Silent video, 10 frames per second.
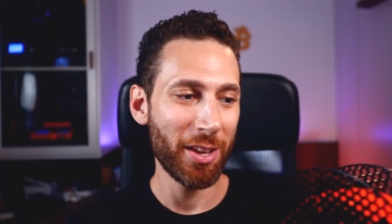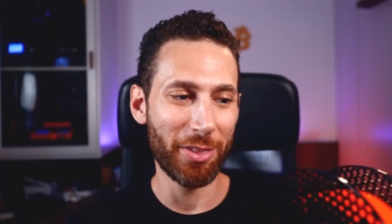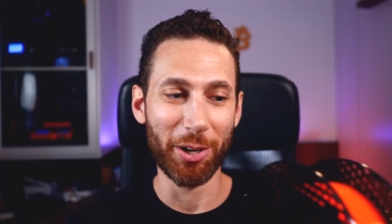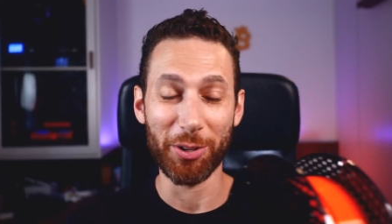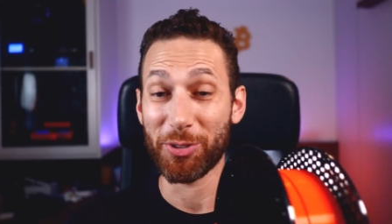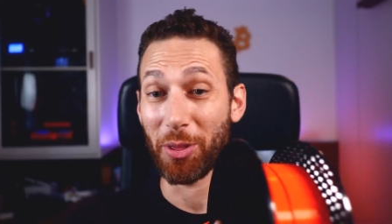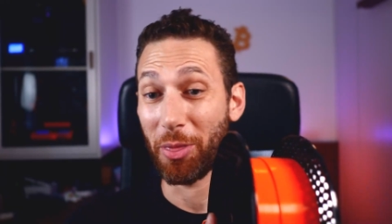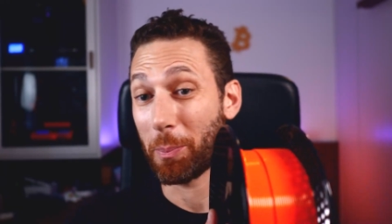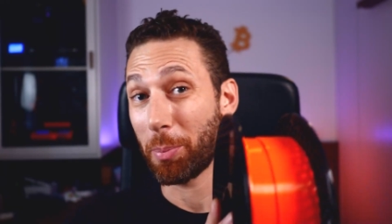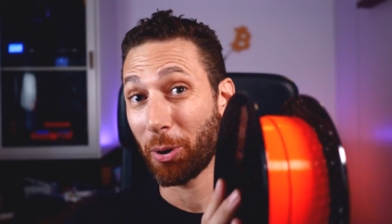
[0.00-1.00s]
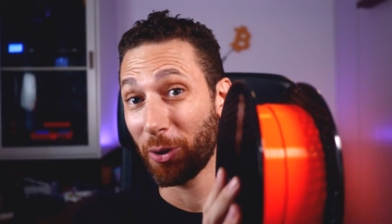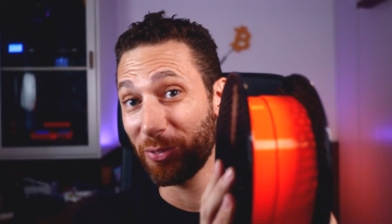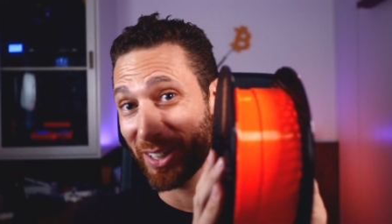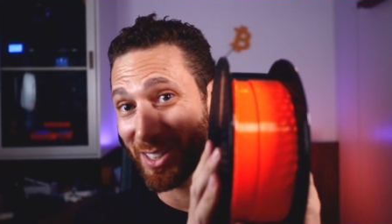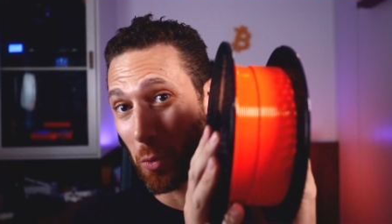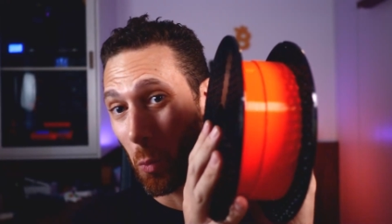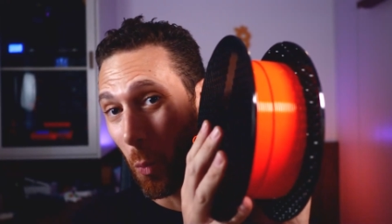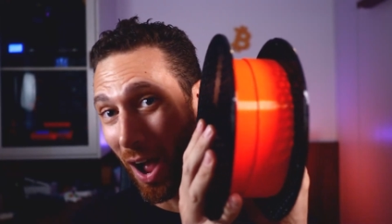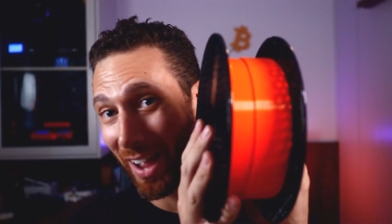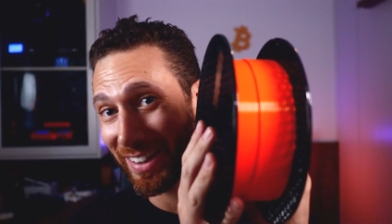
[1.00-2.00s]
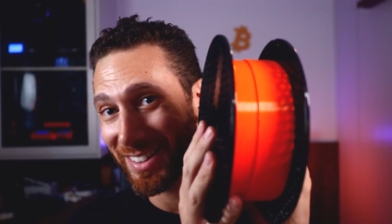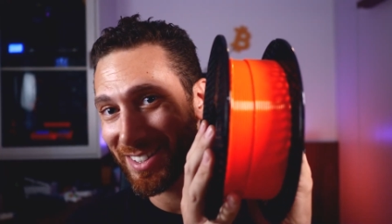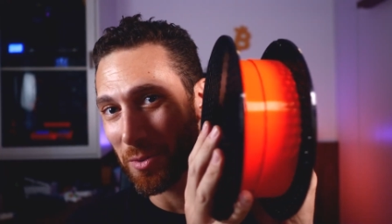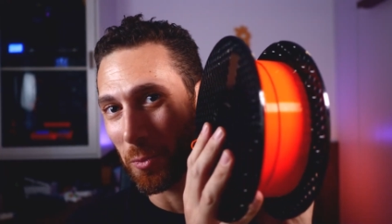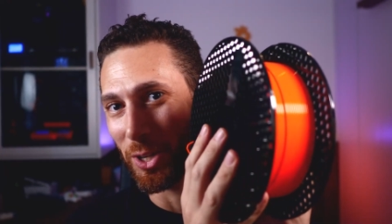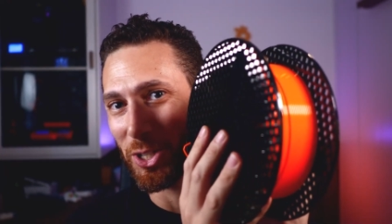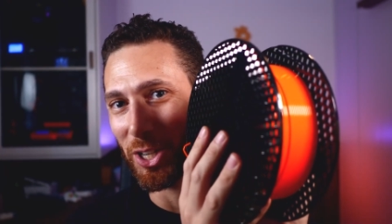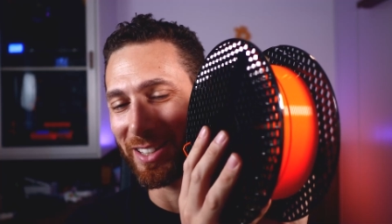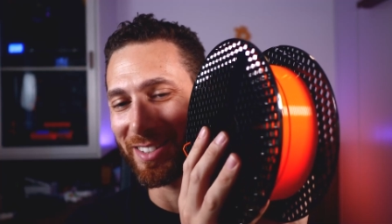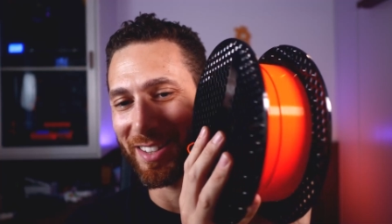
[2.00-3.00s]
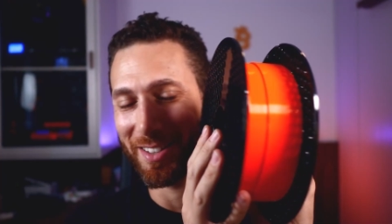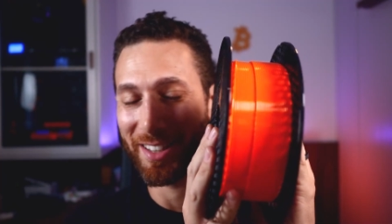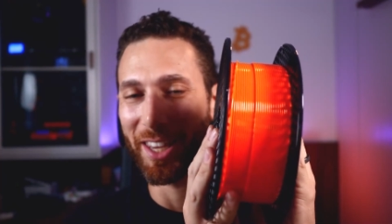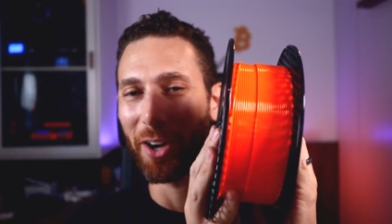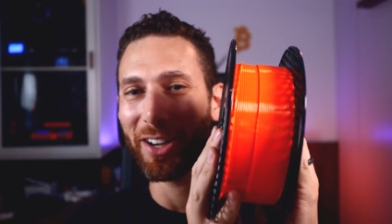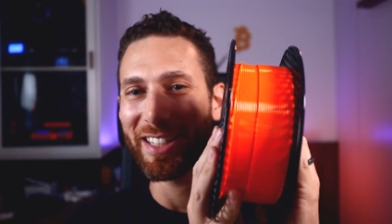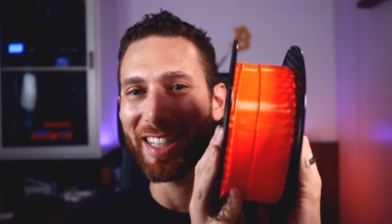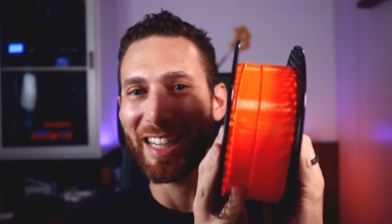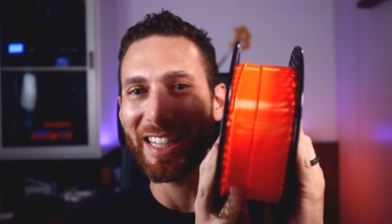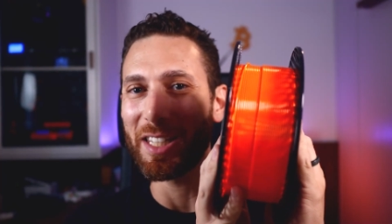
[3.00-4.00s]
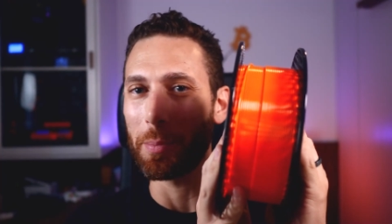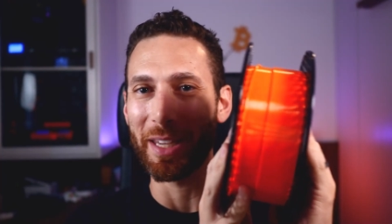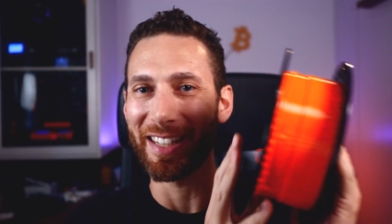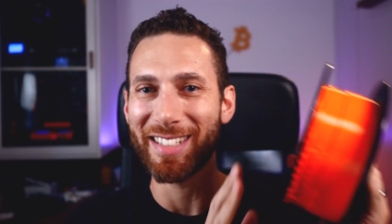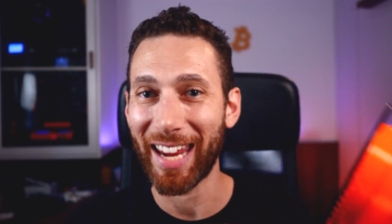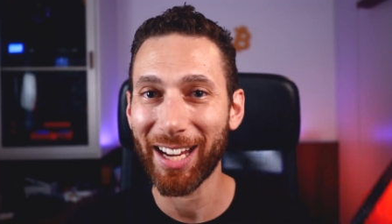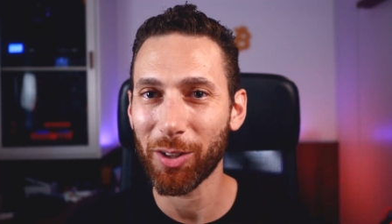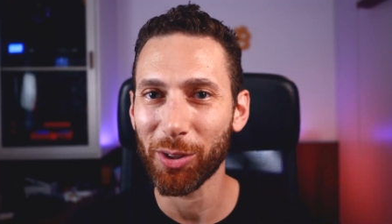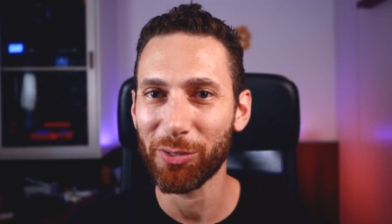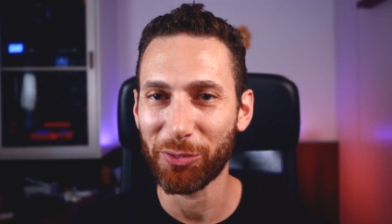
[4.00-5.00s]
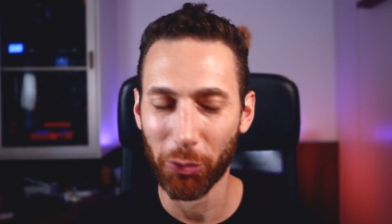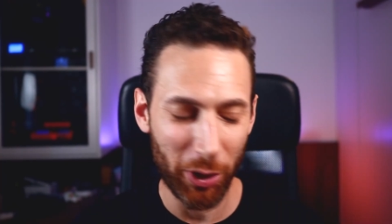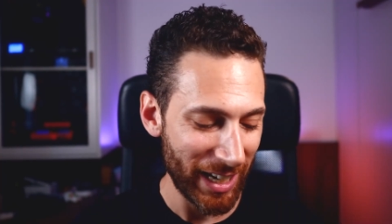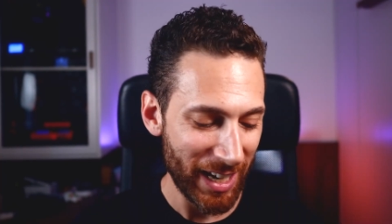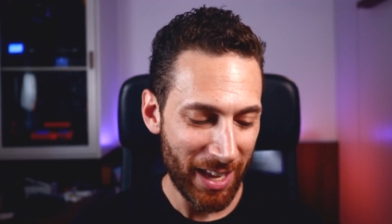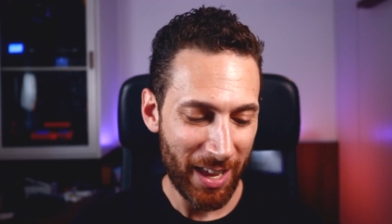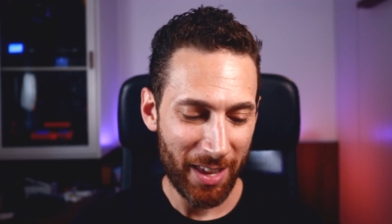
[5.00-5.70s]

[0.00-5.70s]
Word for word: There's the perfect wind, which is guaranteed to be tangle-free.